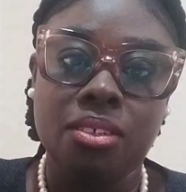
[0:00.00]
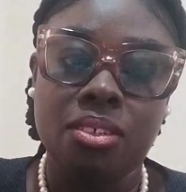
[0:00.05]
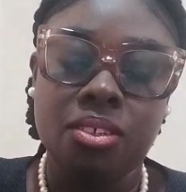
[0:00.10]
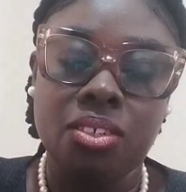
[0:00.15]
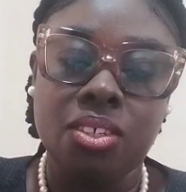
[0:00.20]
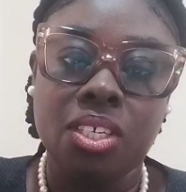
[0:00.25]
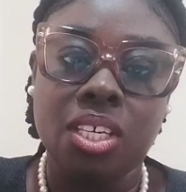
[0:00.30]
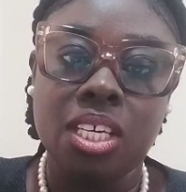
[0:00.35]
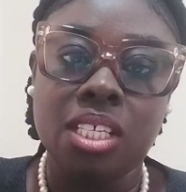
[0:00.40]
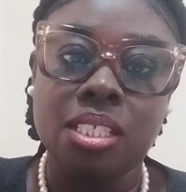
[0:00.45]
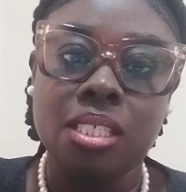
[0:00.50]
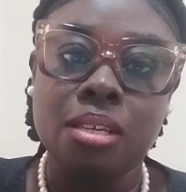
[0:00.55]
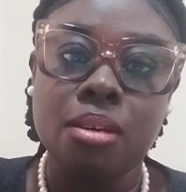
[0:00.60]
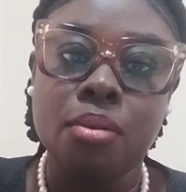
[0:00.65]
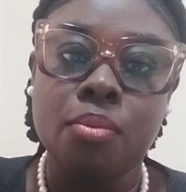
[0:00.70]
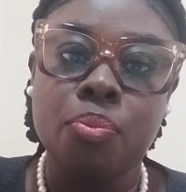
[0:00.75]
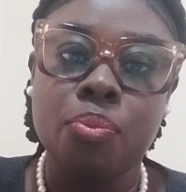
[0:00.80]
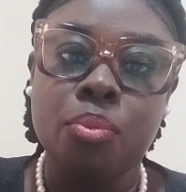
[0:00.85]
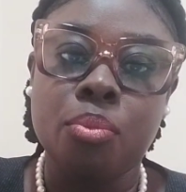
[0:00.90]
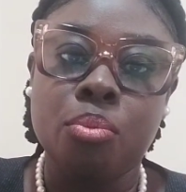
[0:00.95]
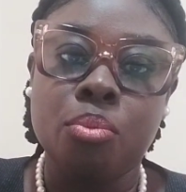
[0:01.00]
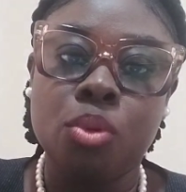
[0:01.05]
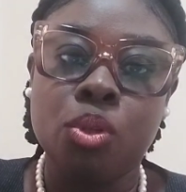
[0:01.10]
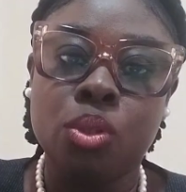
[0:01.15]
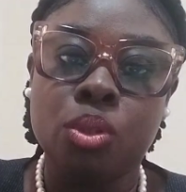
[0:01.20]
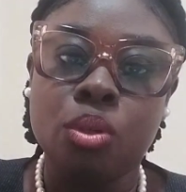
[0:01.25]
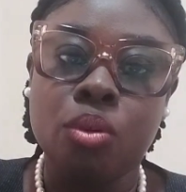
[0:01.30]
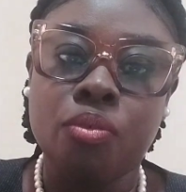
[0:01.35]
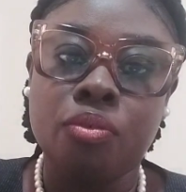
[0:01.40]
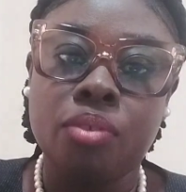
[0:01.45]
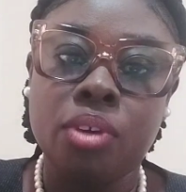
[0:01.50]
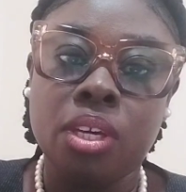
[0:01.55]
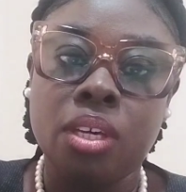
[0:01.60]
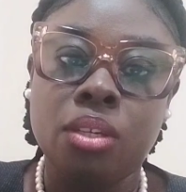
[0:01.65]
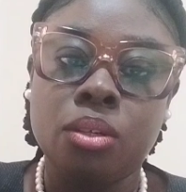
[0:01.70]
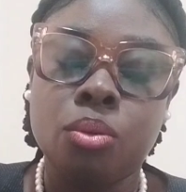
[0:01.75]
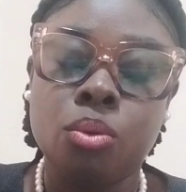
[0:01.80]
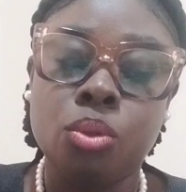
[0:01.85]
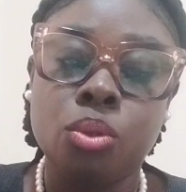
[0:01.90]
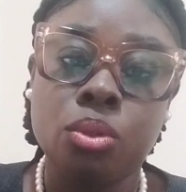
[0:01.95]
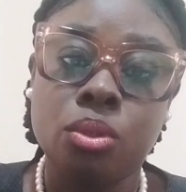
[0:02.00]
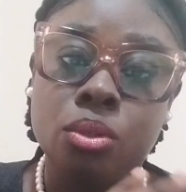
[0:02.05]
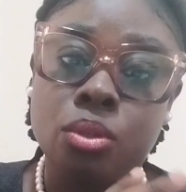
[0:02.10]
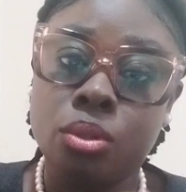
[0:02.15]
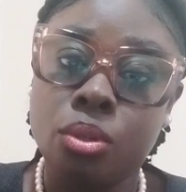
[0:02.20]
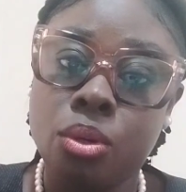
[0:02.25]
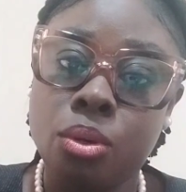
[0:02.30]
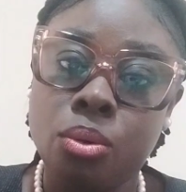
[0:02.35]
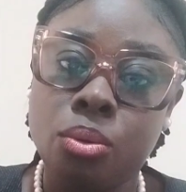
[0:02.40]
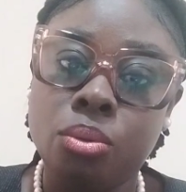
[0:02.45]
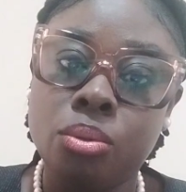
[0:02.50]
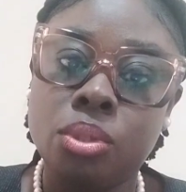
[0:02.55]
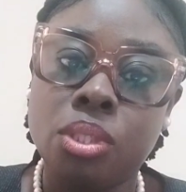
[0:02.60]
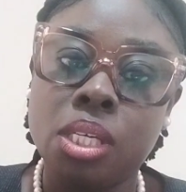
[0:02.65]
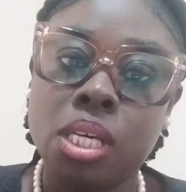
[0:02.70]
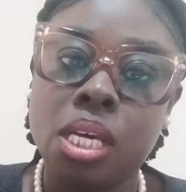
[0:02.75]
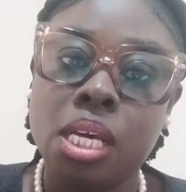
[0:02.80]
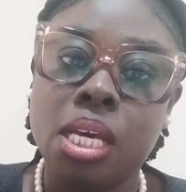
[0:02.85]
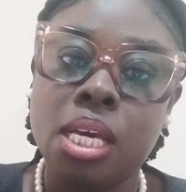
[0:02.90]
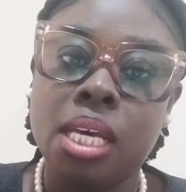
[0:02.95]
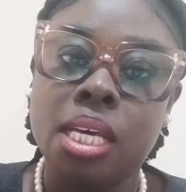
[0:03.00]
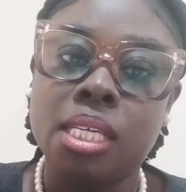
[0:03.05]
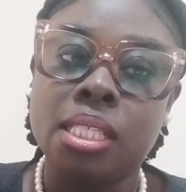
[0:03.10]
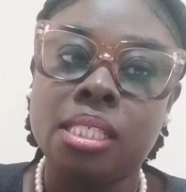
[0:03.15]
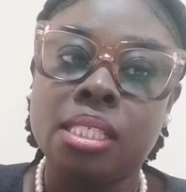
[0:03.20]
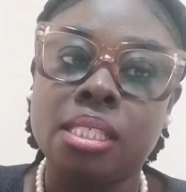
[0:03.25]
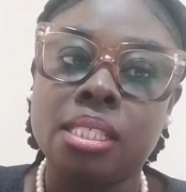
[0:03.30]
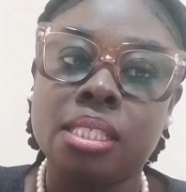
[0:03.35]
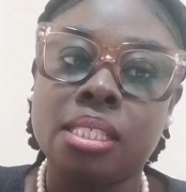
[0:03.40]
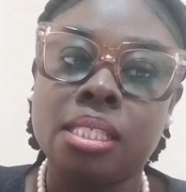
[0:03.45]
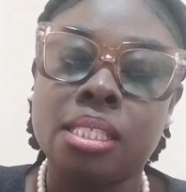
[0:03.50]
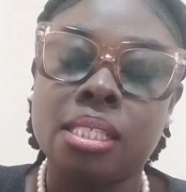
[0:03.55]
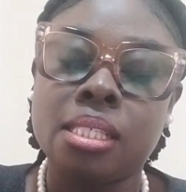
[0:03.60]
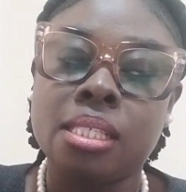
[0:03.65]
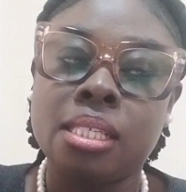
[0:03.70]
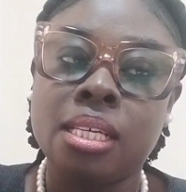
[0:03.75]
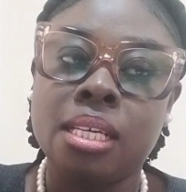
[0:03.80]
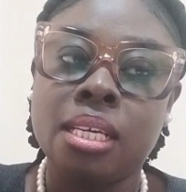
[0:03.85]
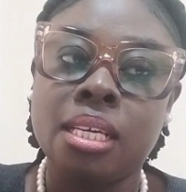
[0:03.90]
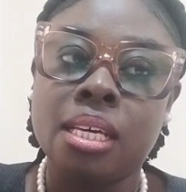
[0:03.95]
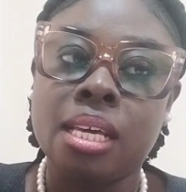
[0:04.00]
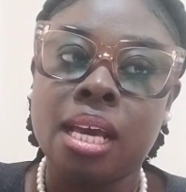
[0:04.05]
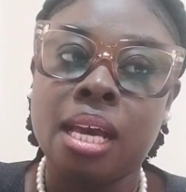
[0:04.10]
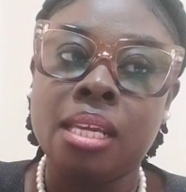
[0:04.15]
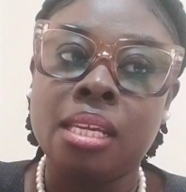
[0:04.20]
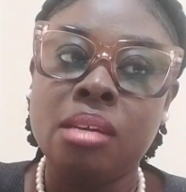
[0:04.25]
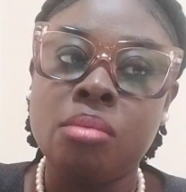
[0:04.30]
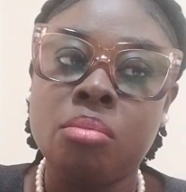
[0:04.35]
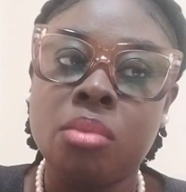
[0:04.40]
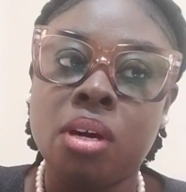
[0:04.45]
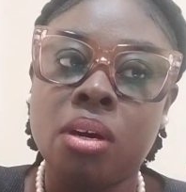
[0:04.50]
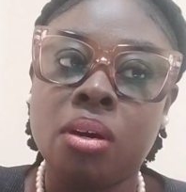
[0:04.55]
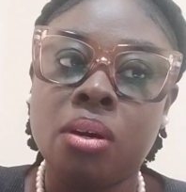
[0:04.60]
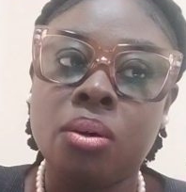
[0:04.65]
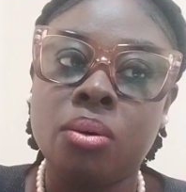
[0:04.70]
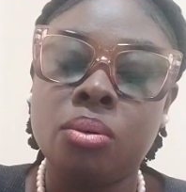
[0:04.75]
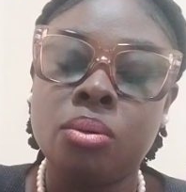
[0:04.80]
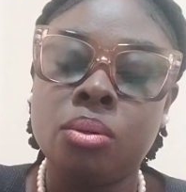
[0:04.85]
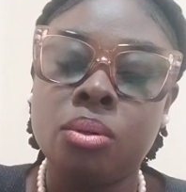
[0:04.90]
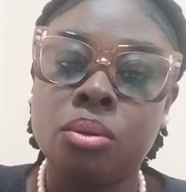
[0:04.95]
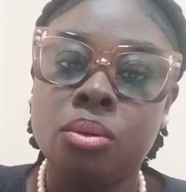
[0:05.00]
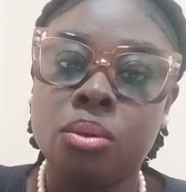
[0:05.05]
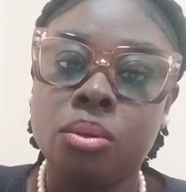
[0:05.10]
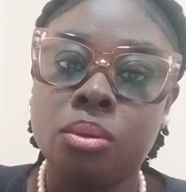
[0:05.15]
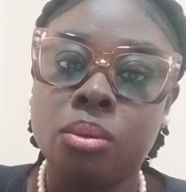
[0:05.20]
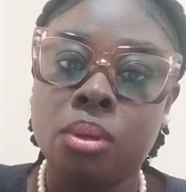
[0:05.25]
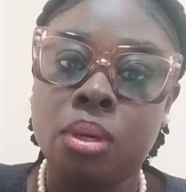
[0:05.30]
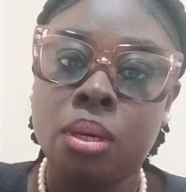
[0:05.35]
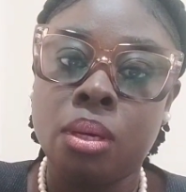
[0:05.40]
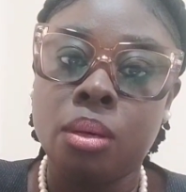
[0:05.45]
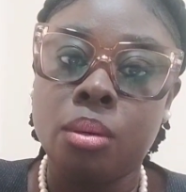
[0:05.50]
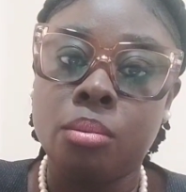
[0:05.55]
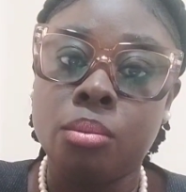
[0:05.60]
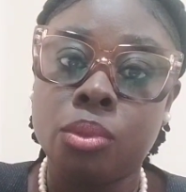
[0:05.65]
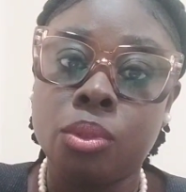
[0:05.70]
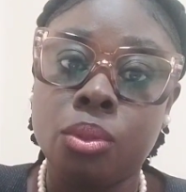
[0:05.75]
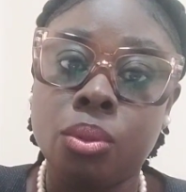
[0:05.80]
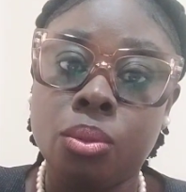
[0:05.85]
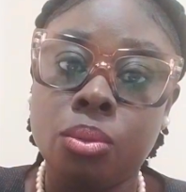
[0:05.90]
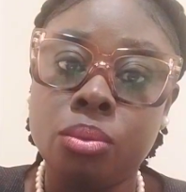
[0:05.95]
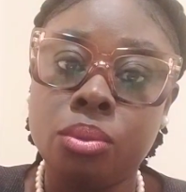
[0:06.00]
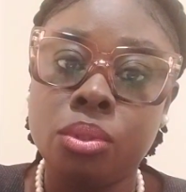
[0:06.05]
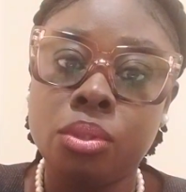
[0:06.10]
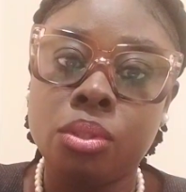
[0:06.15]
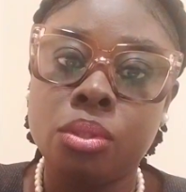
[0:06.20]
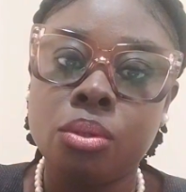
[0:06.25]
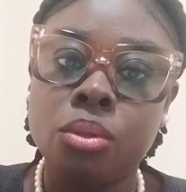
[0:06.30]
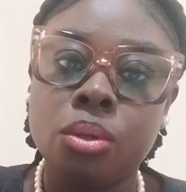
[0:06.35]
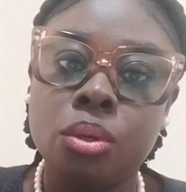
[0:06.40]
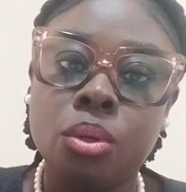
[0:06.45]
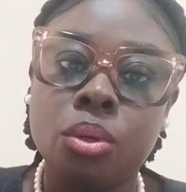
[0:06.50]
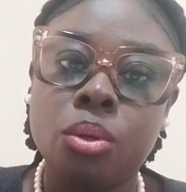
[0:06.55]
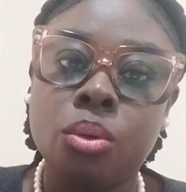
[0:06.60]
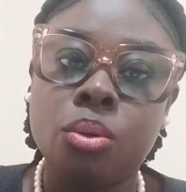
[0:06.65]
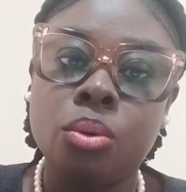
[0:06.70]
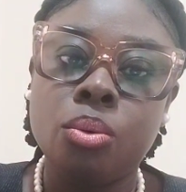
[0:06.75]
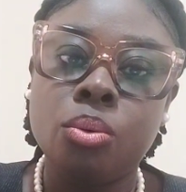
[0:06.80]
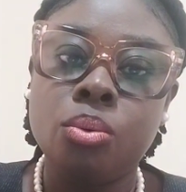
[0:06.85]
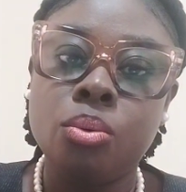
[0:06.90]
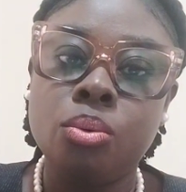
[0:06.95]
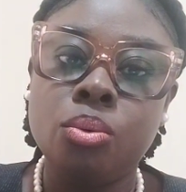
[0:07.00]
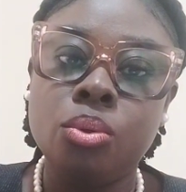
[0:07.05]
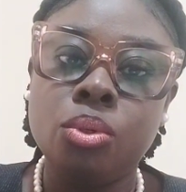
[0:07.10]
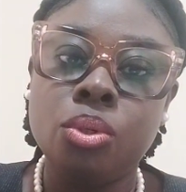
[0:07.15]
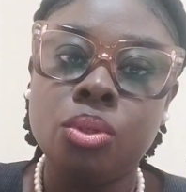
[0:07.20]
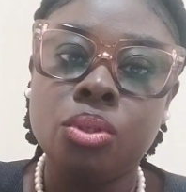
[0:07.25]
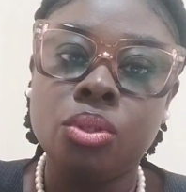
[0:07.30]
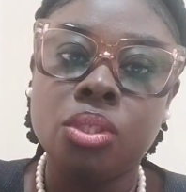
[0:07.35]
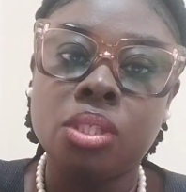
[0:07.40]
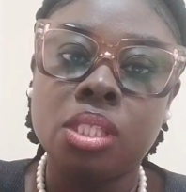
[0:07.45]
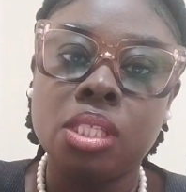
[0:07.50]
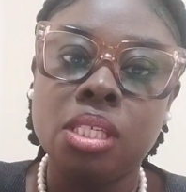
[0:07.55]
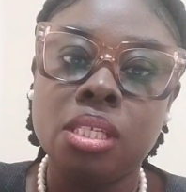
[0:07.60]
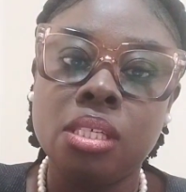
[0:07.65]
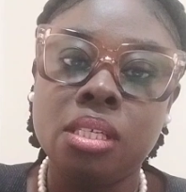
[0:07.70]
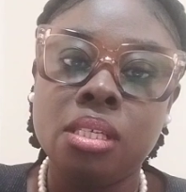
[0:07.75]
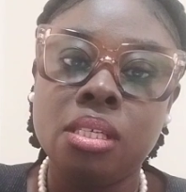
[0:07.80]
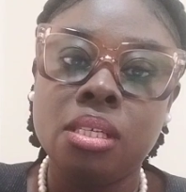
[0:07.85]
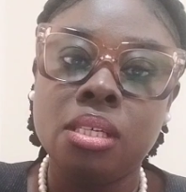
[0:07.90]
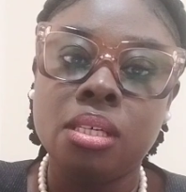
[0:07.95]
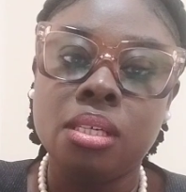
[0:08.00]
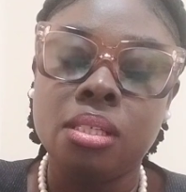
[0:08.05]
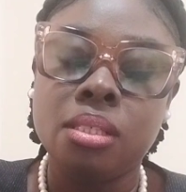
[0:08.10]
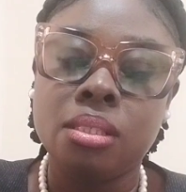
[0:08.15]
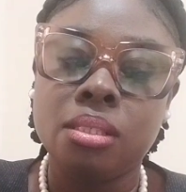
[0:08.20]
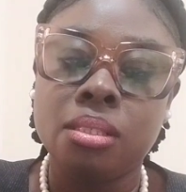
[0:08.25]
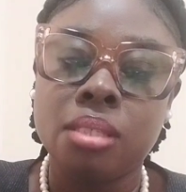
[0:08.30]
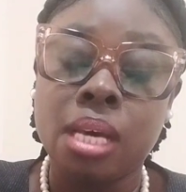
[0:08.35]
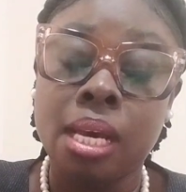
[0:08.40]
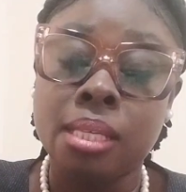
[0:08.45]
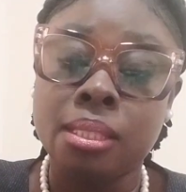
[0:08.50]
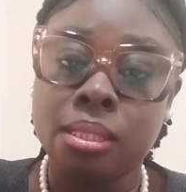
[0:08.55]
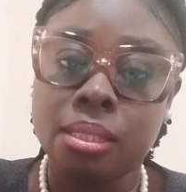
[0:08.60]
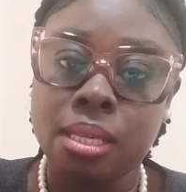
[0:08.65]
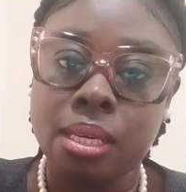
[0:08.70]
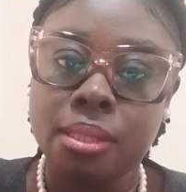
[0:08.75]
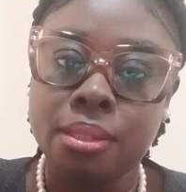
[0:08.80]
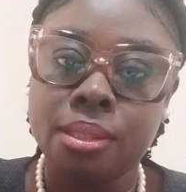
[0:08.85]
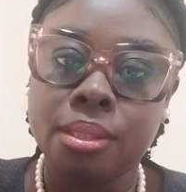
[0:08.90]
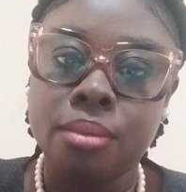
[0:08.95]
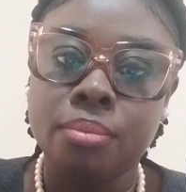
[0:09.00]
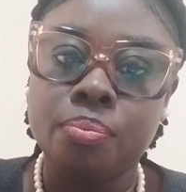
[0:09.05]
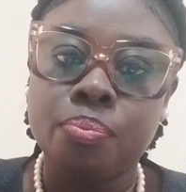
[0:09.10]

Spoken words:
You get most often, quote unquote, it is the animal goat who usually does that.